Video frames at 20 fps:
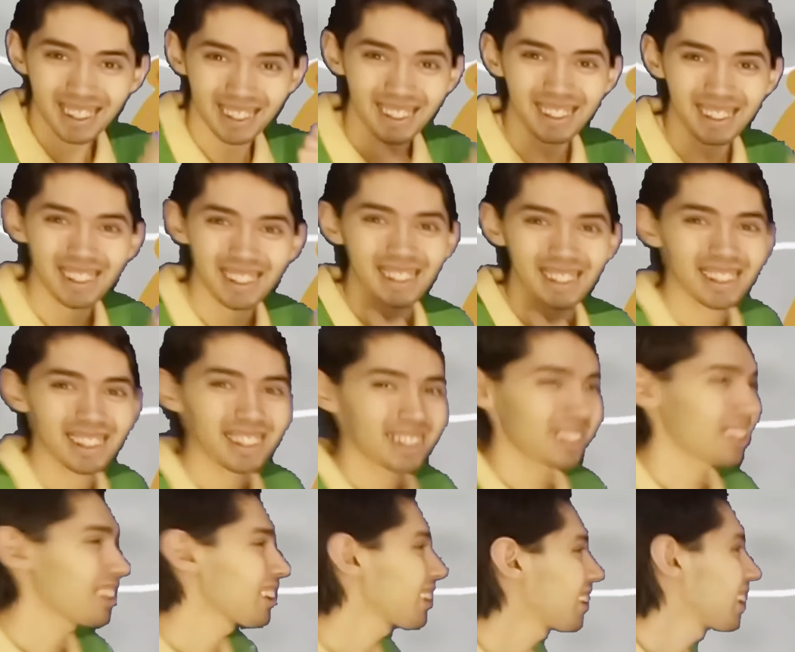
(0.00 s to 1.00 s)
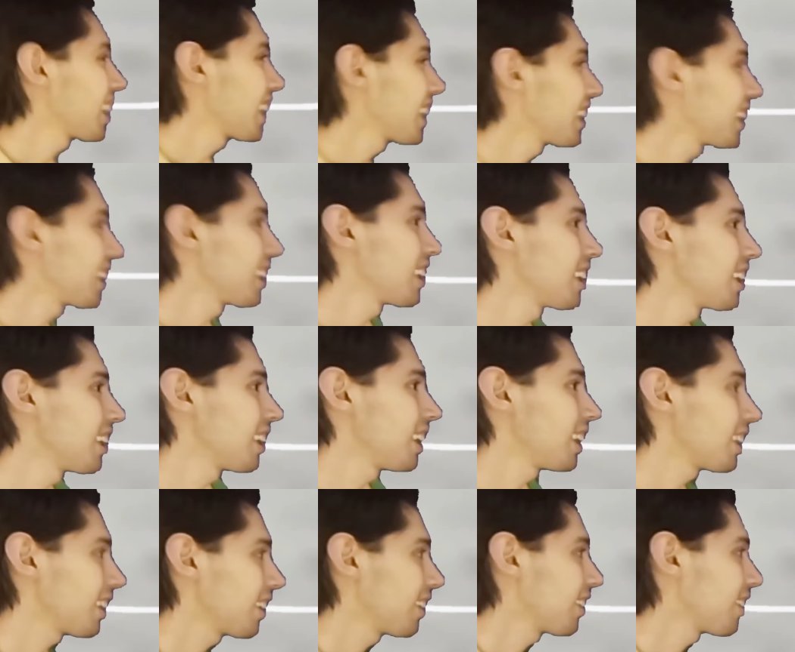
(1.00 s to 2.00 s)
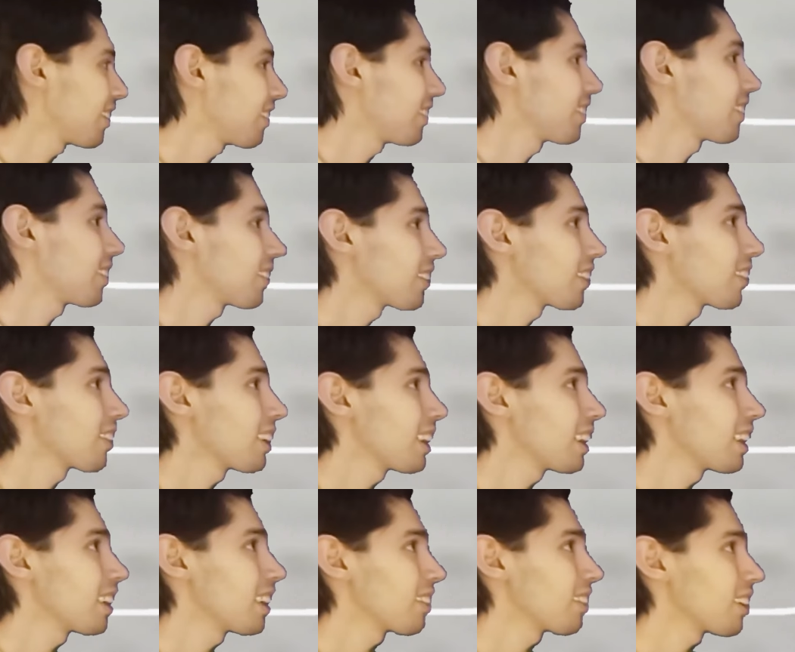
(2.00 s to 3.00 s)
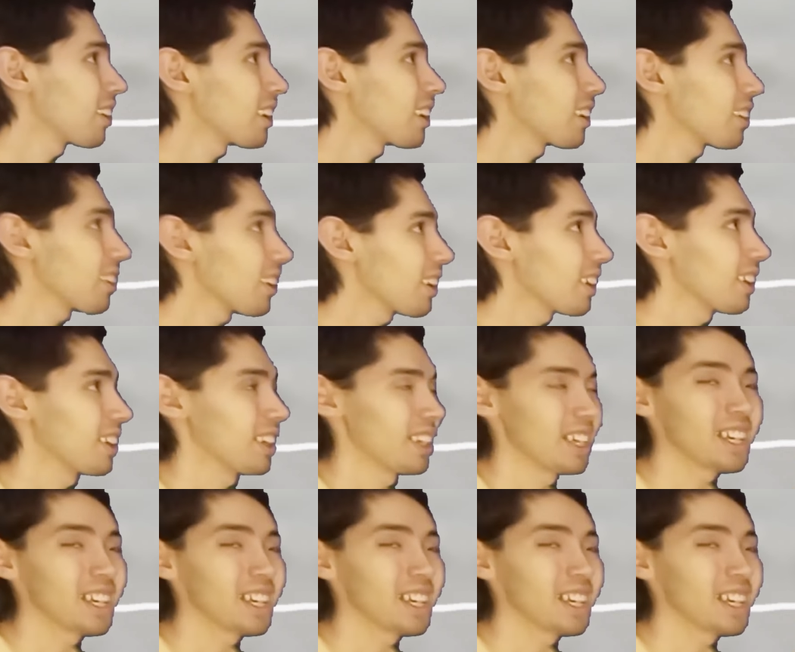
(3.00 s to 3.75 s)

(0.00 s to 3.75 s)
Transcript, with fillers: like Cup Bear. Bro. It is also quite thirsty.